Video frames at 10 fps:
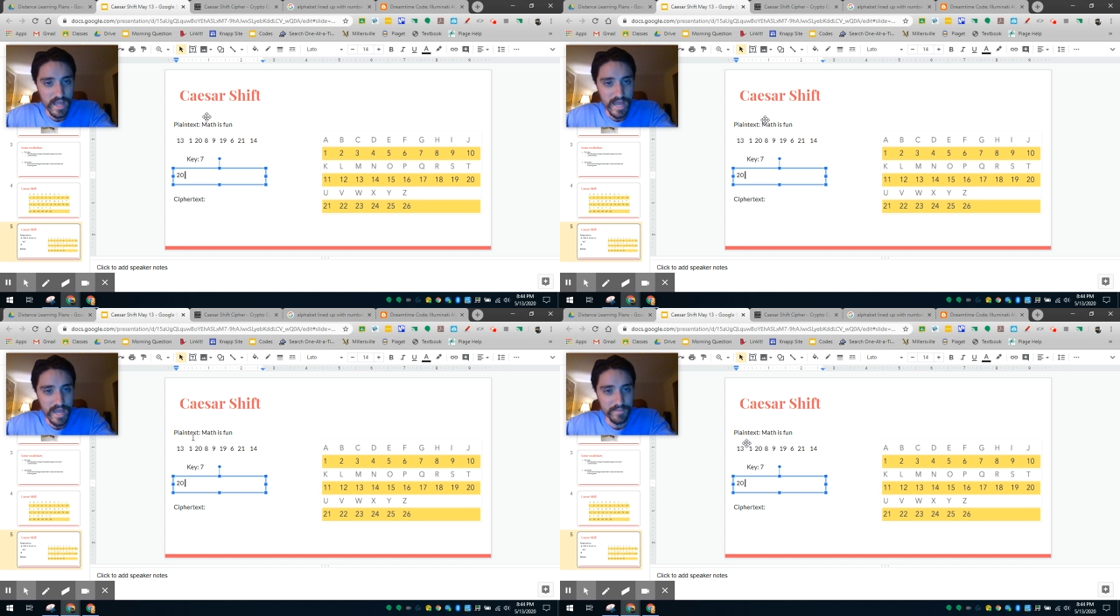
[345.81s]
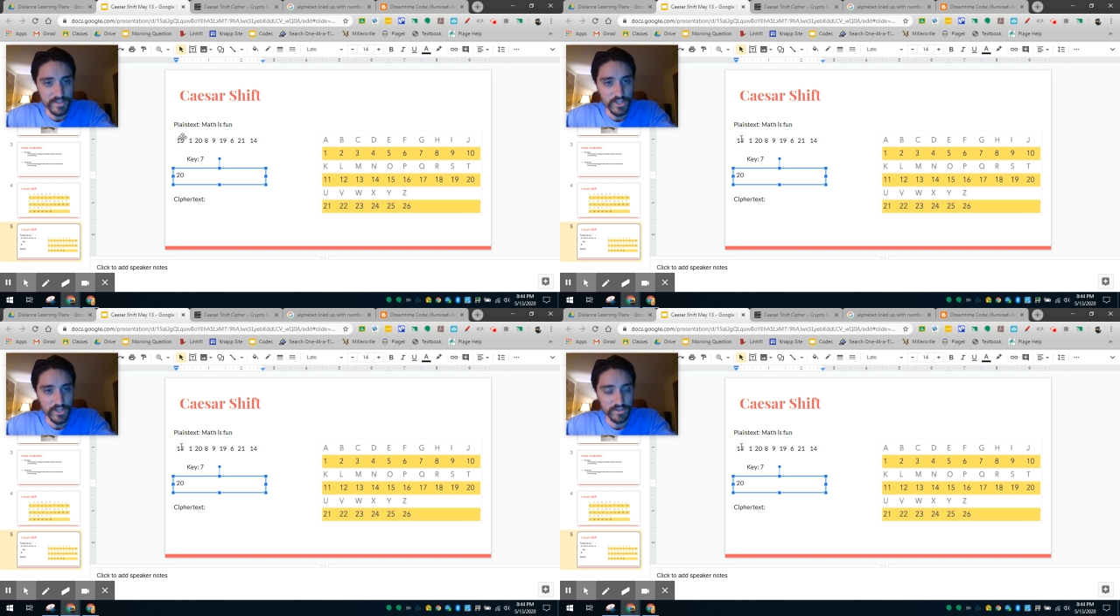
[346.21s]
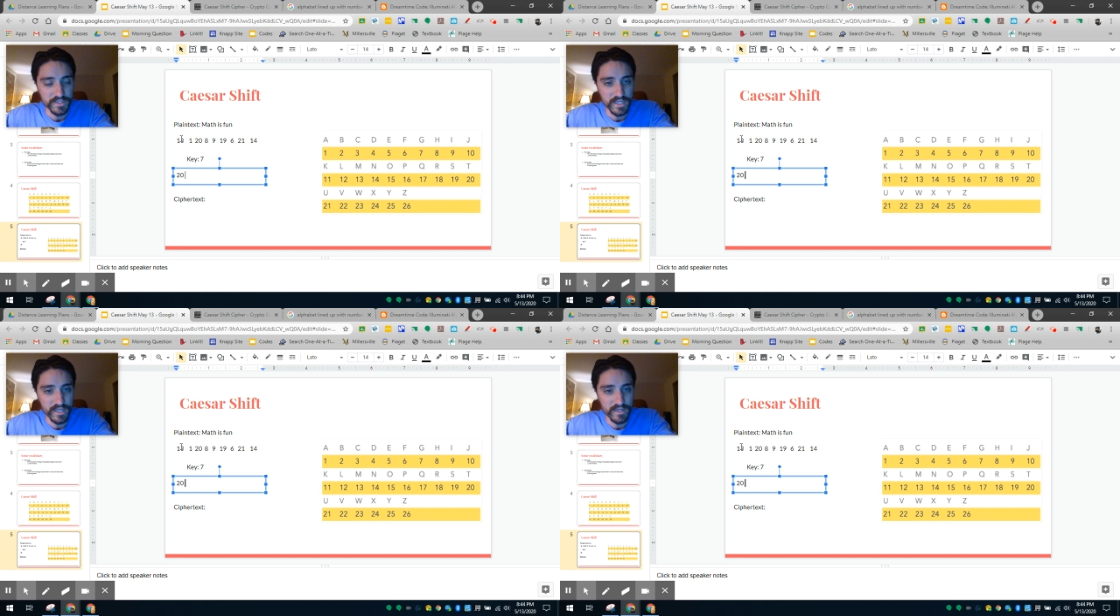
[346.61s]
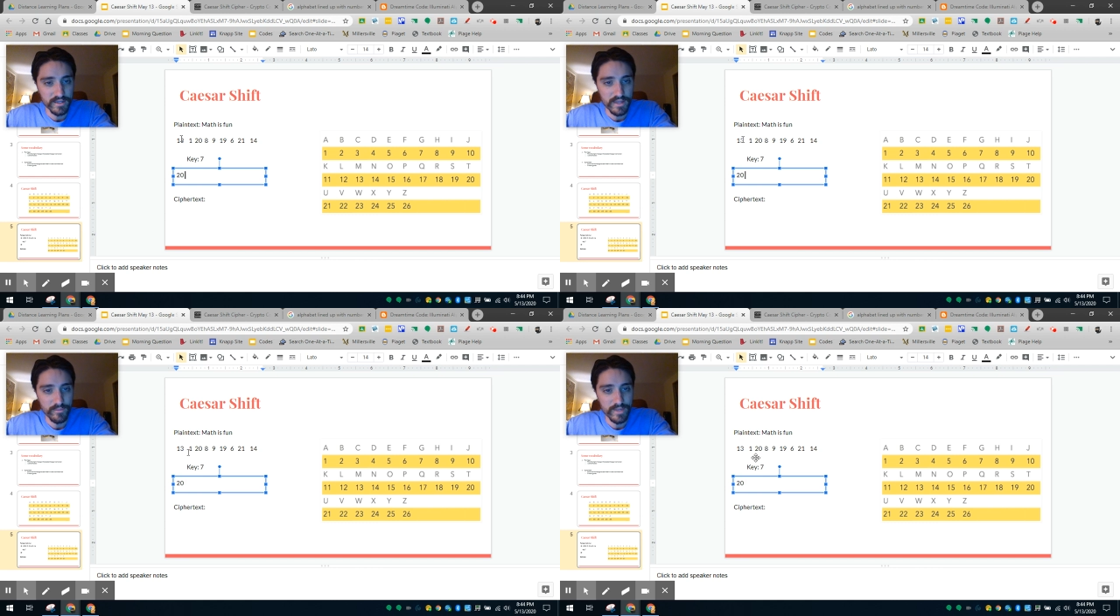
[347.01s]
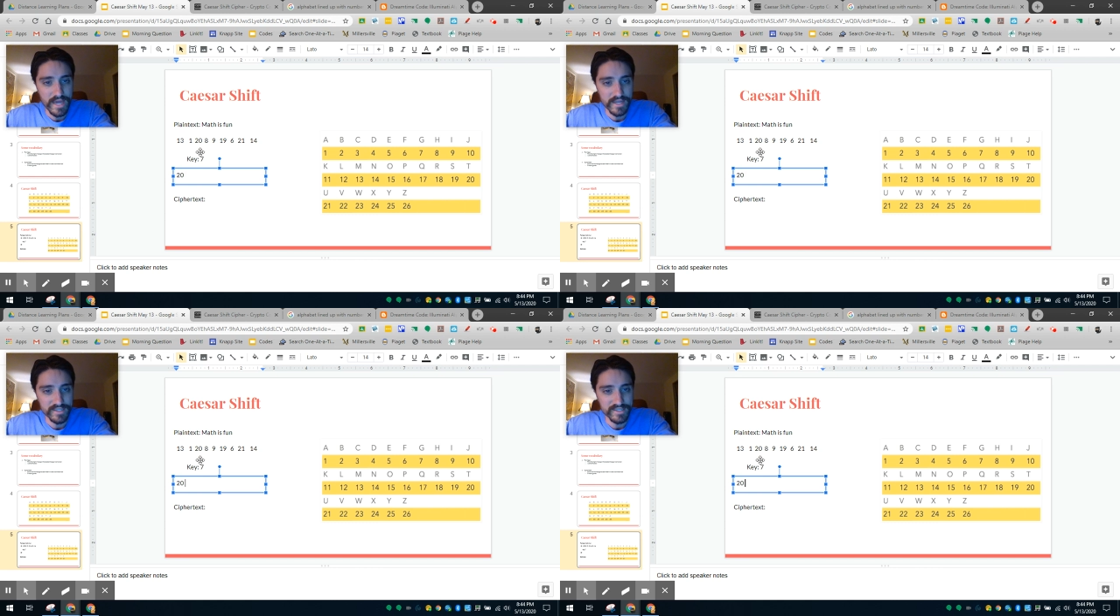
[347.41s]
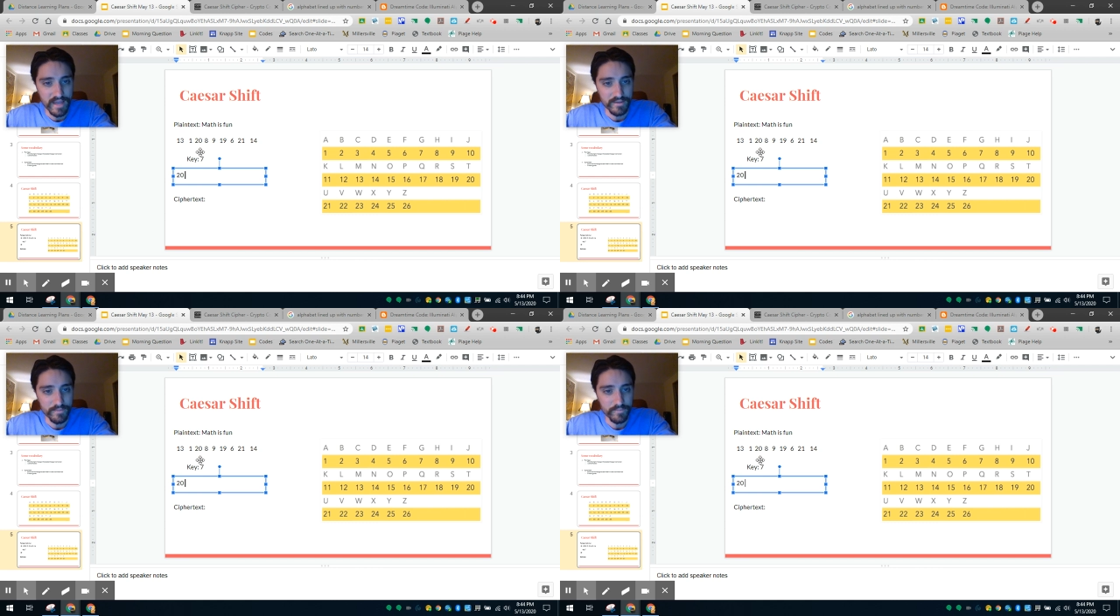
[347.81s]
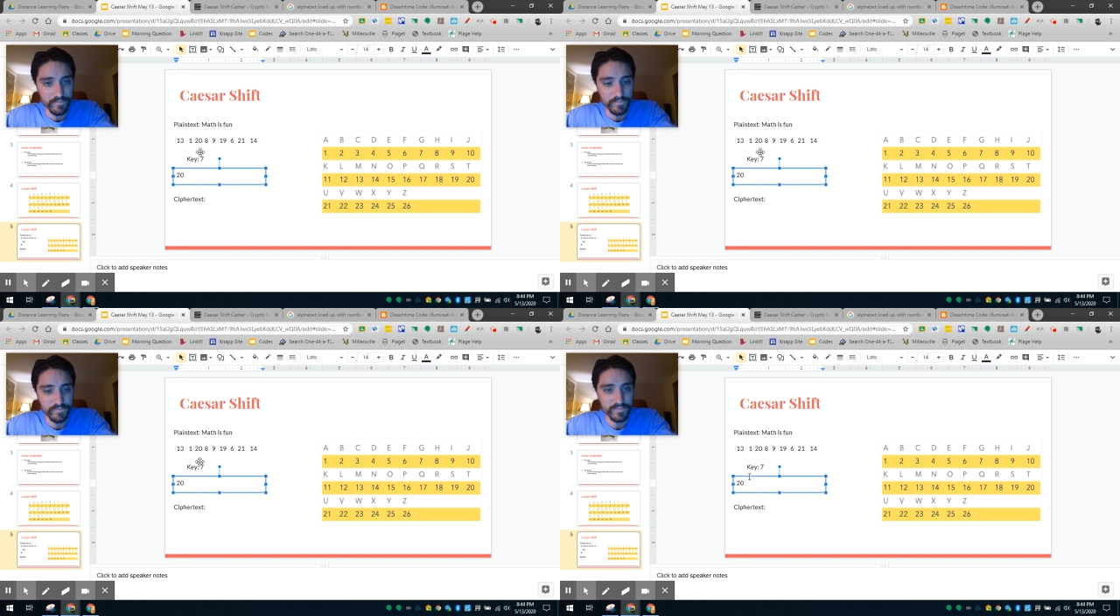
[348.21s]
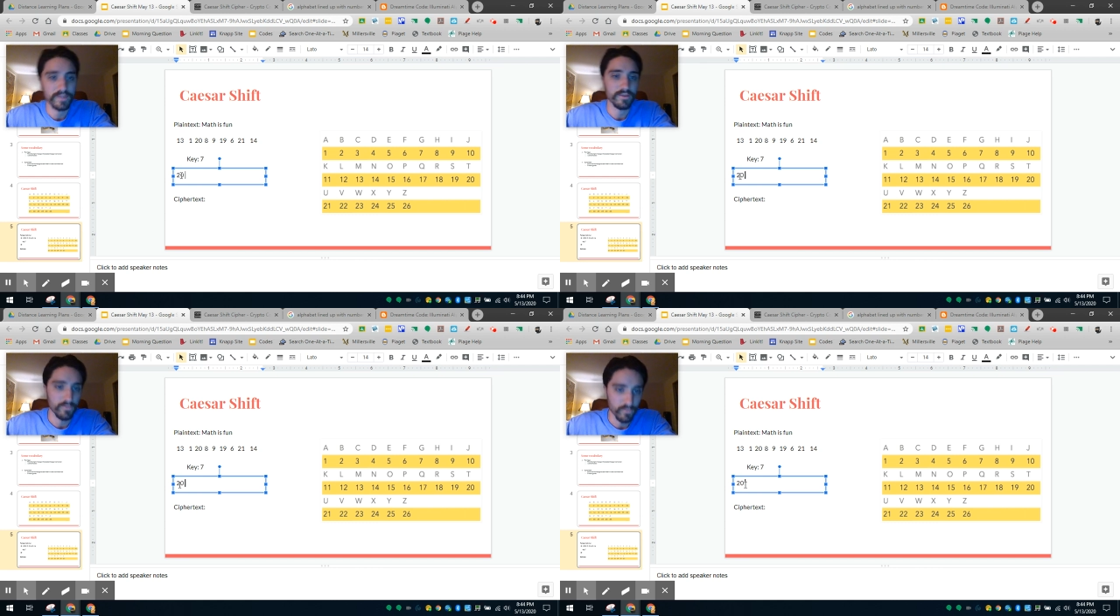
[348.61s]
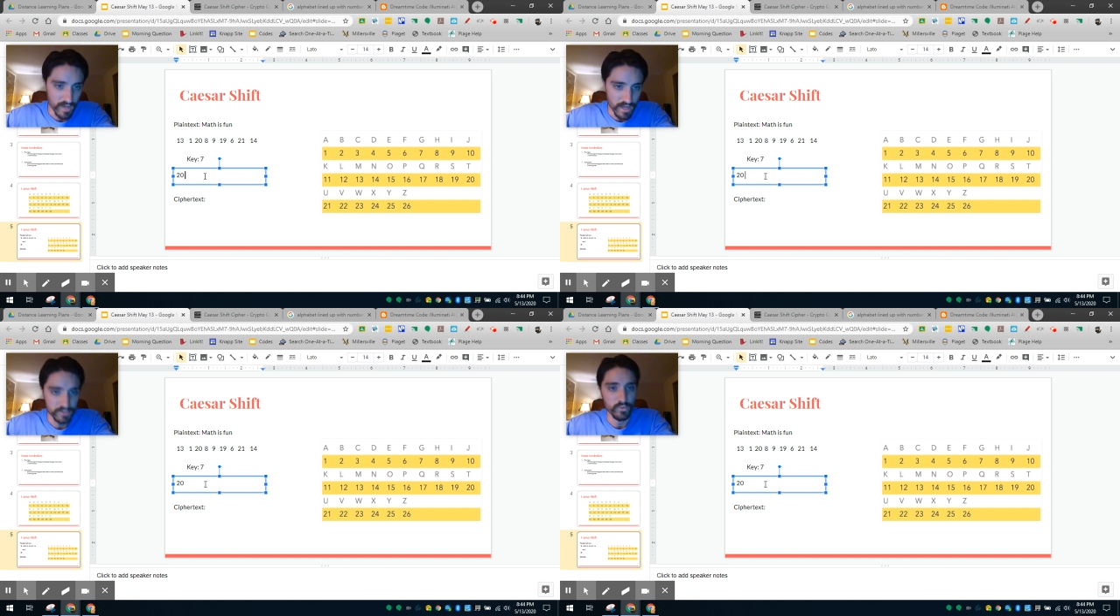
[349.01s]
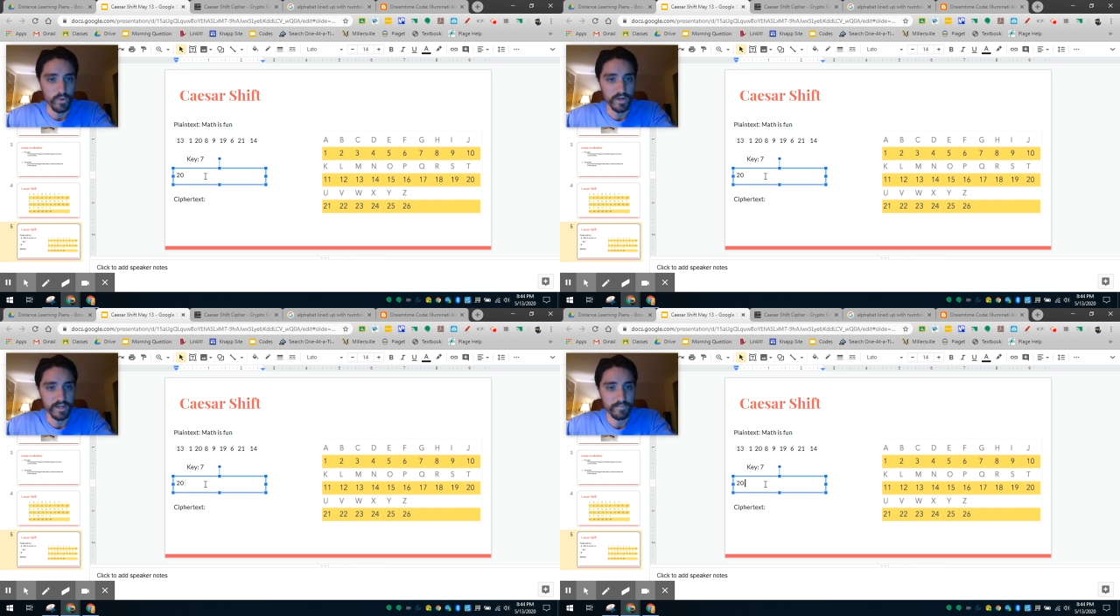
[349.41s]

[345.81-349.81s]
M is 13, and we added 7. Got us 20.